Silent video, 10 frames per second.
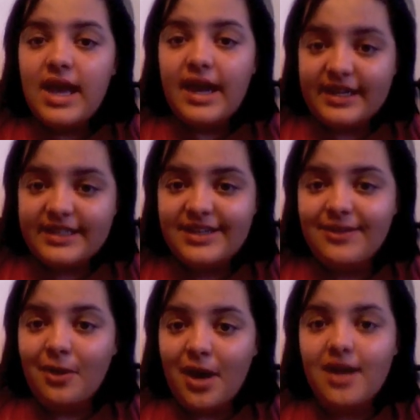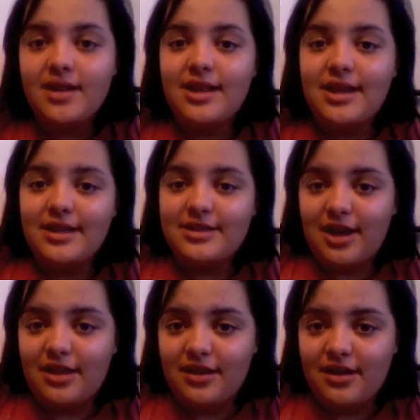I still walk like a
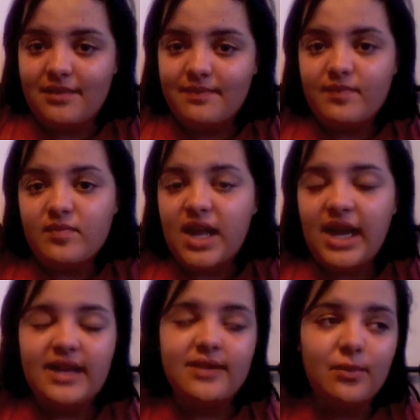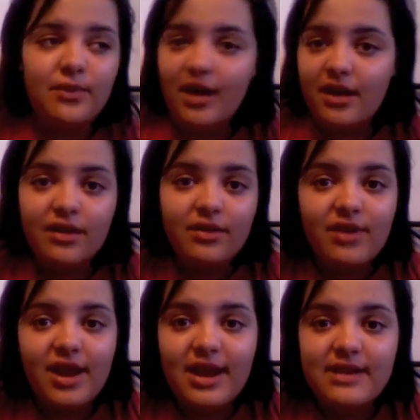toddler. I waddle
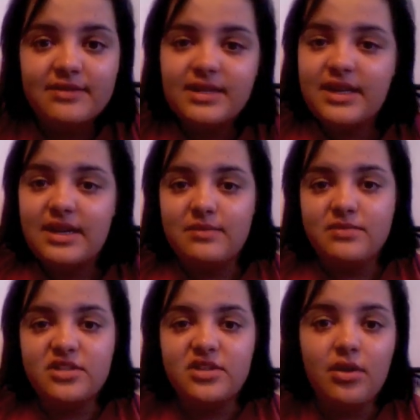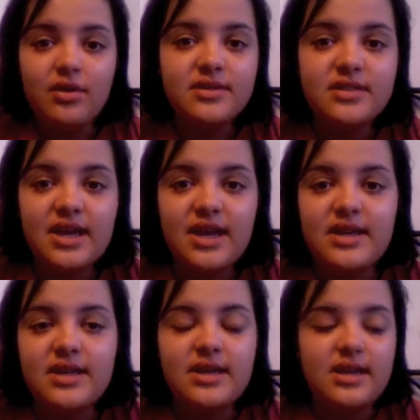around, and I'm so
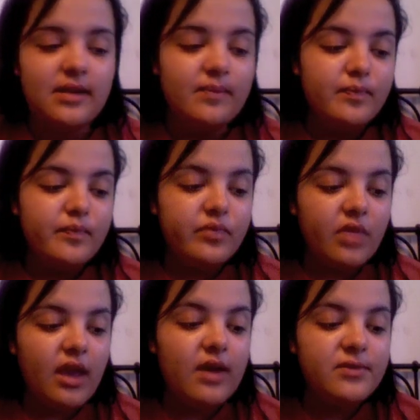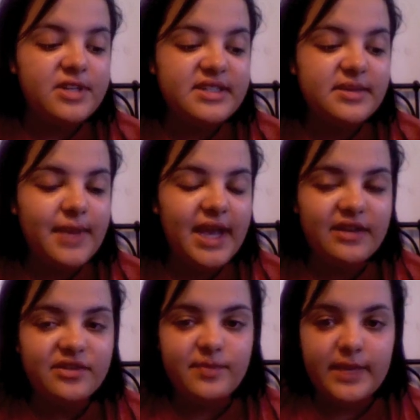excited. I went to
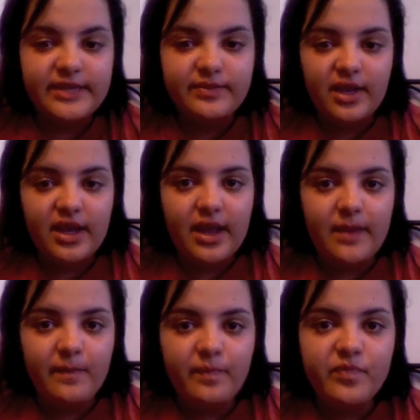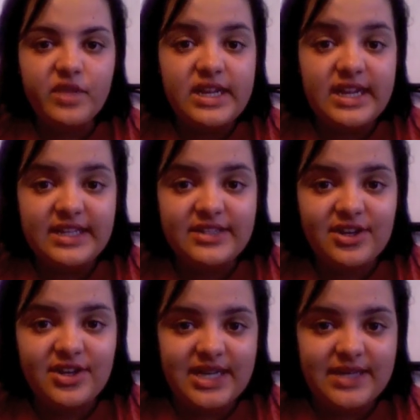Michael's baseball game
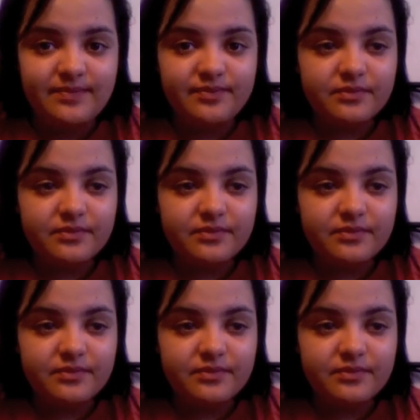yesterday.